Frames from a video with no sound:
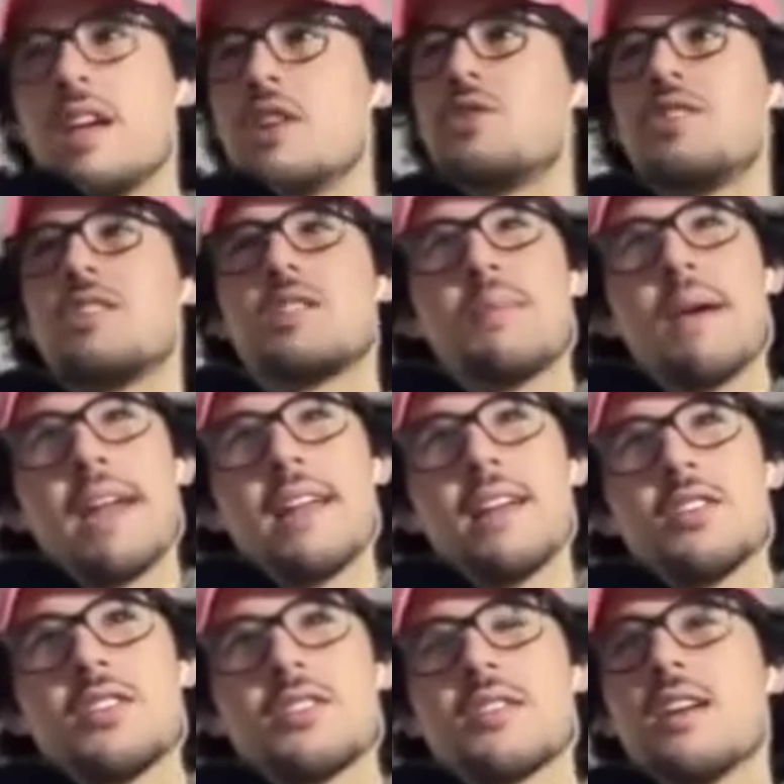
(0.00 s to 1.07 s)
she's
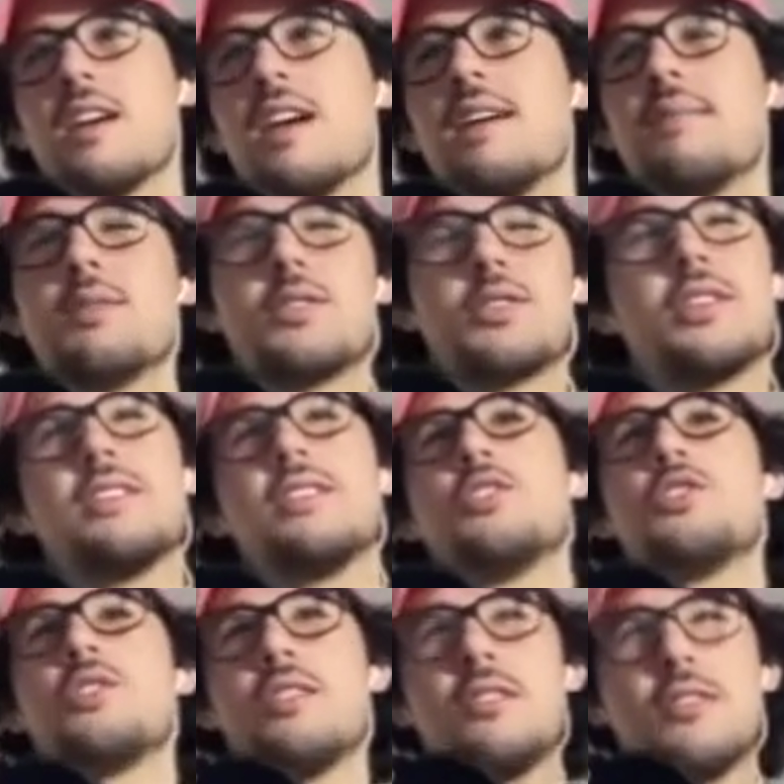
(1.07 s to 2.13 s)
Spanish, but she looks
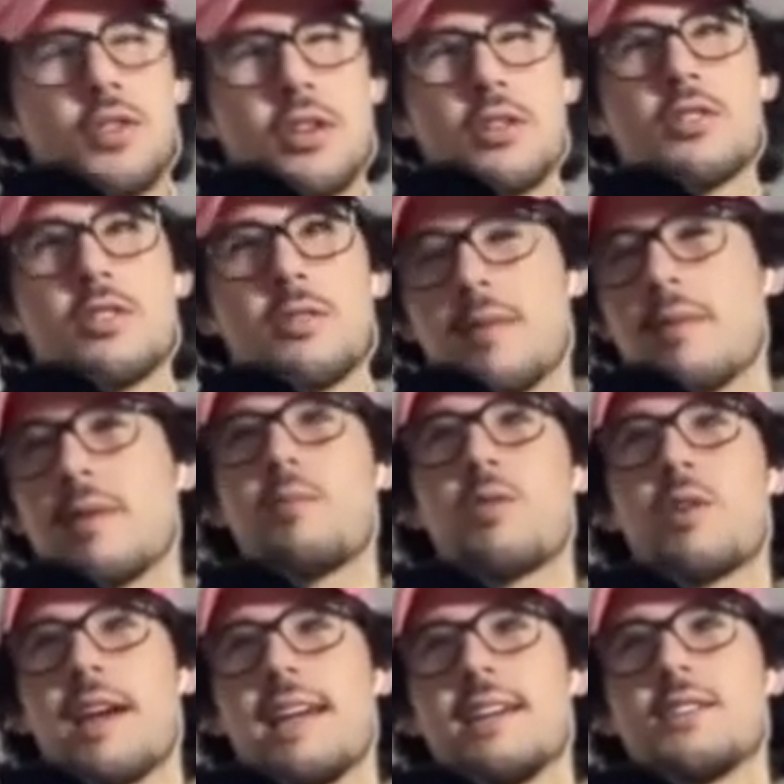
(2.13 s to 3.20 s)
a little bit like more
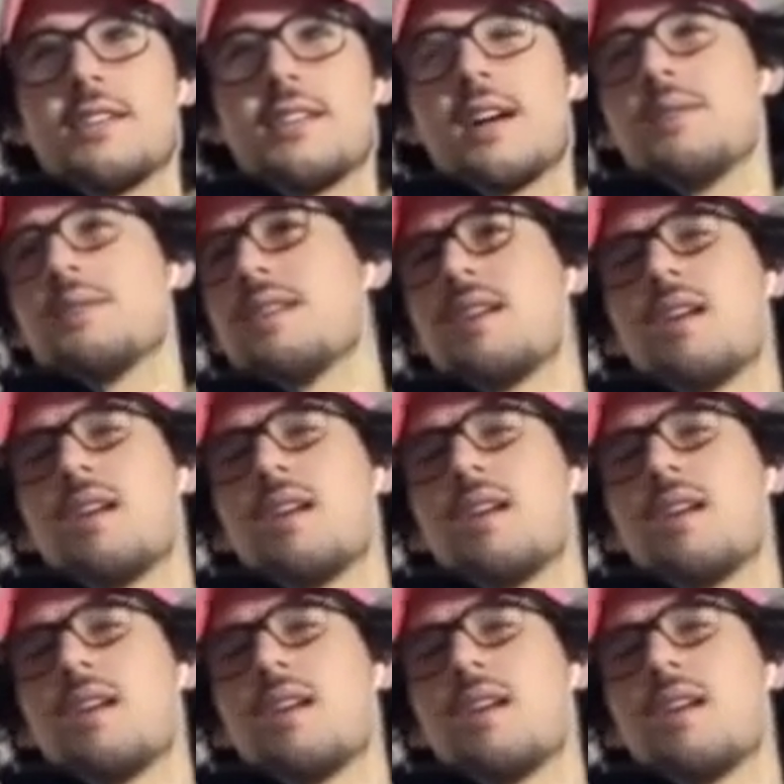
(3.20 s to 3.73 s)
Asian. I was like,